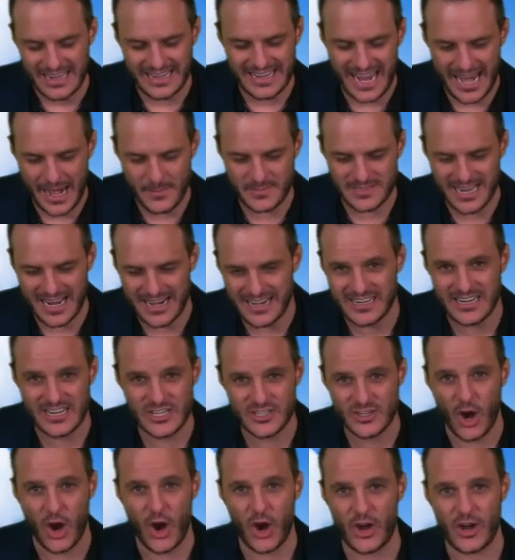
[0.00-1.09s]
games ended in
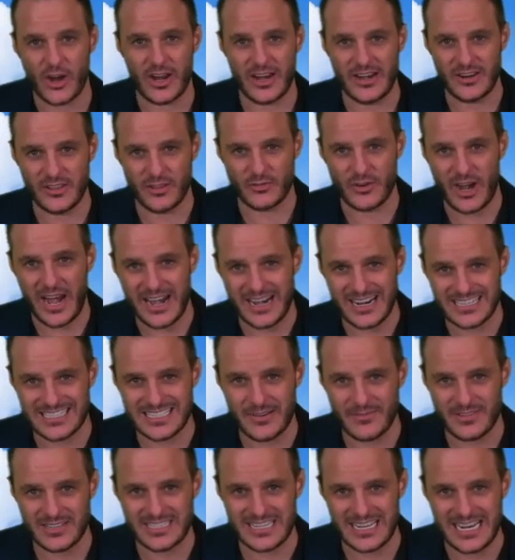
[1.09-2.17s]
dark into the rain in
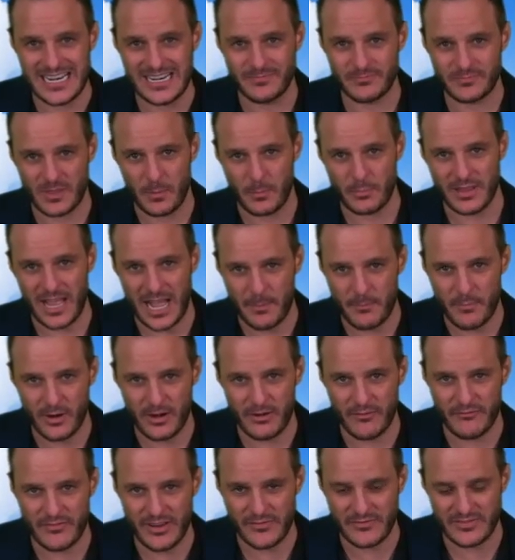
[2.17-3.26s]
17, the block punt
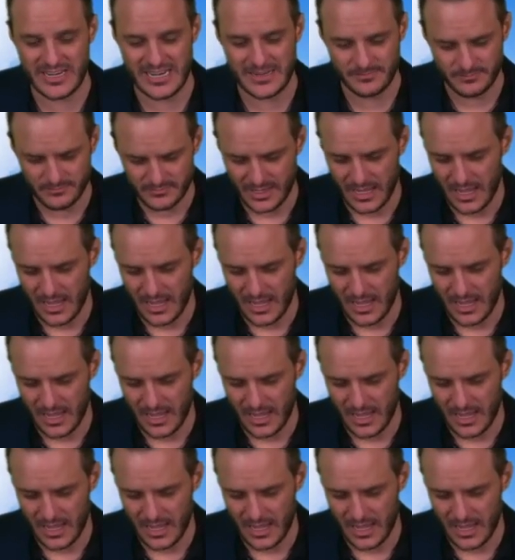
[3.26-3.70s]
in 15.